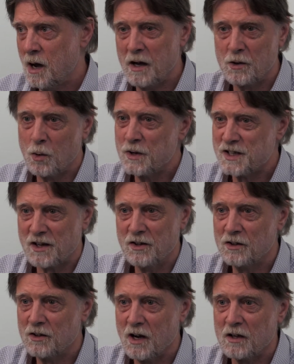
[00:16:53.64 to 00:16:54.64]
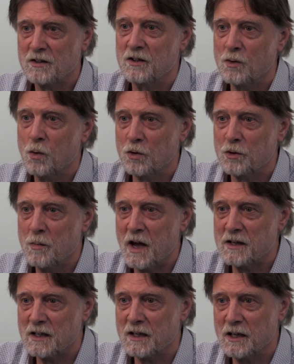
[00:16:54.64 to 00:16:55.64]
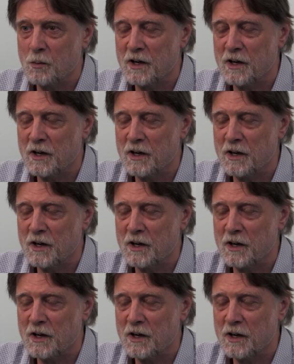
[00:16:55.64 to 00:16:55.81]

I'd always conducted automatically